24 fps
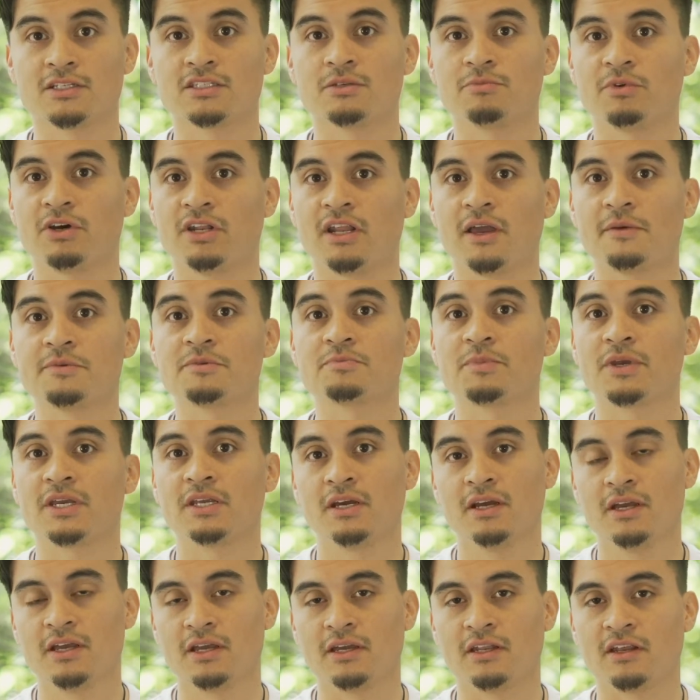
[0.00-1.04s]
so my name is
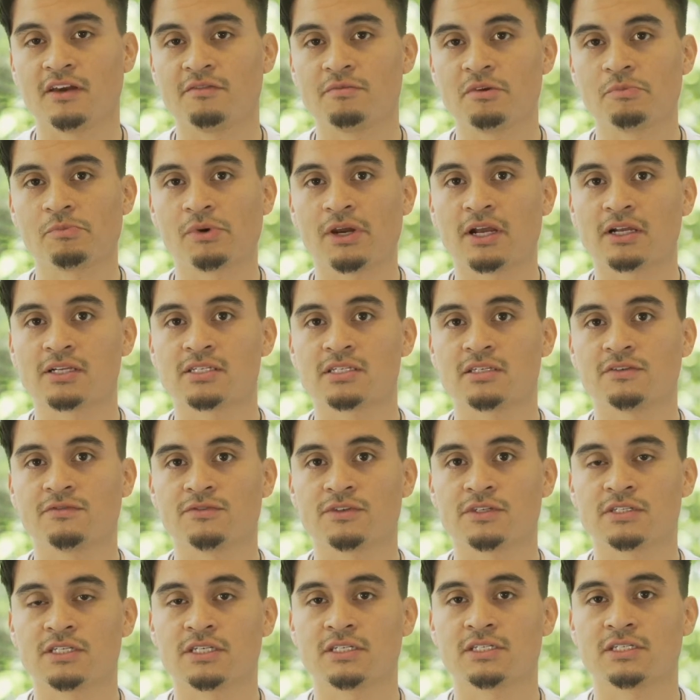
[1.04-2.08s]
Peter and I've been practicing
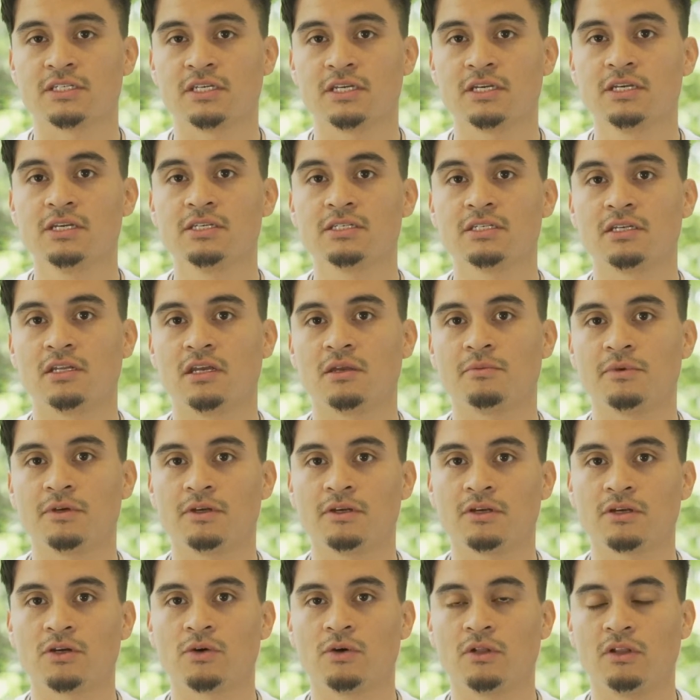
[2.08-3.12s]
for six years and I'm
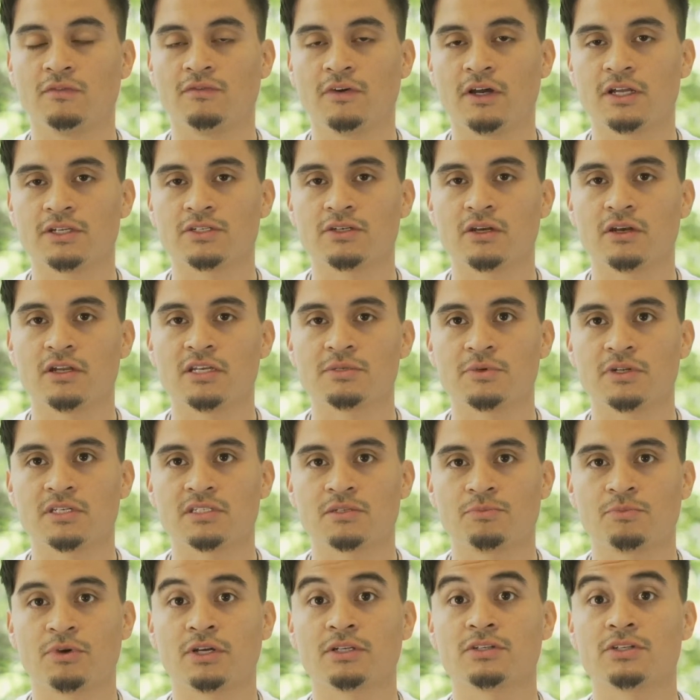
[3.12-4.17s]
a qualified Chinese
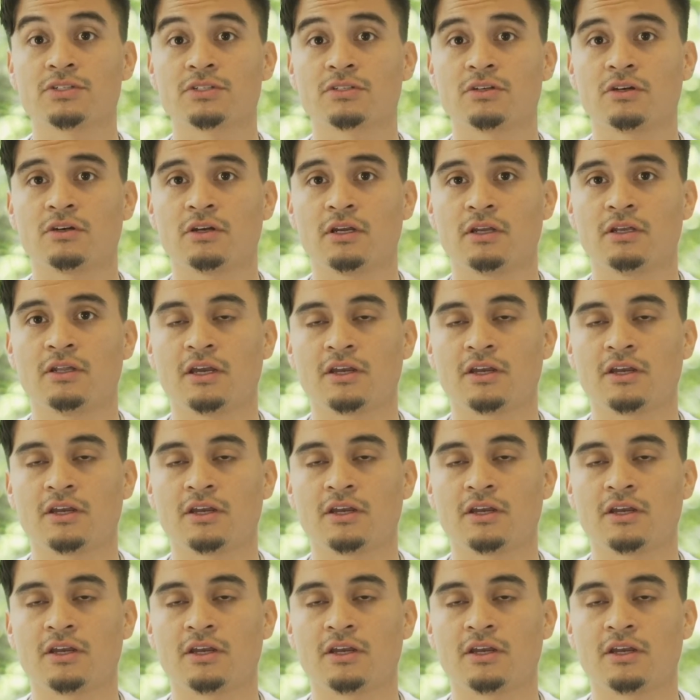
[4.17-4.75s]
medicine practitioner and